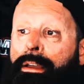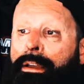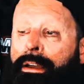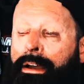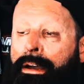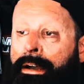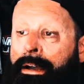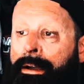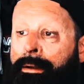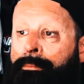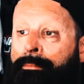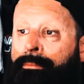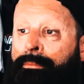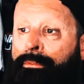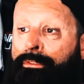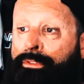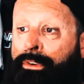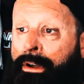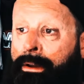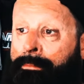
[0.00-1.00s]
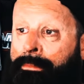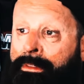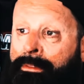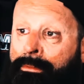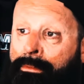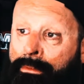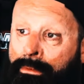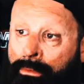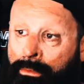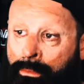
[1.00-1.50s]
From
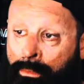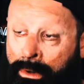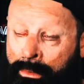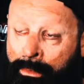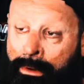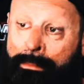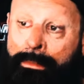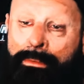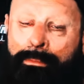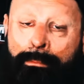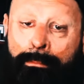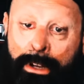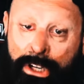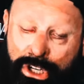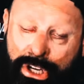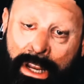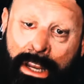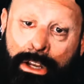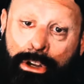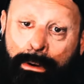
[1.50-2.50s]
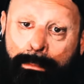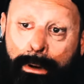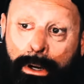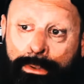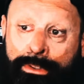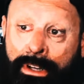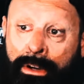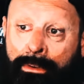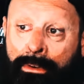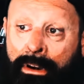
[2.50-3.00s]
when we machine your
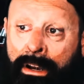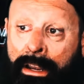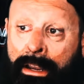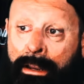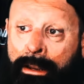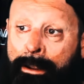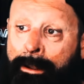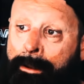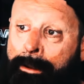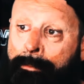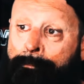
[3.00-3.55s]
bolt-on ring,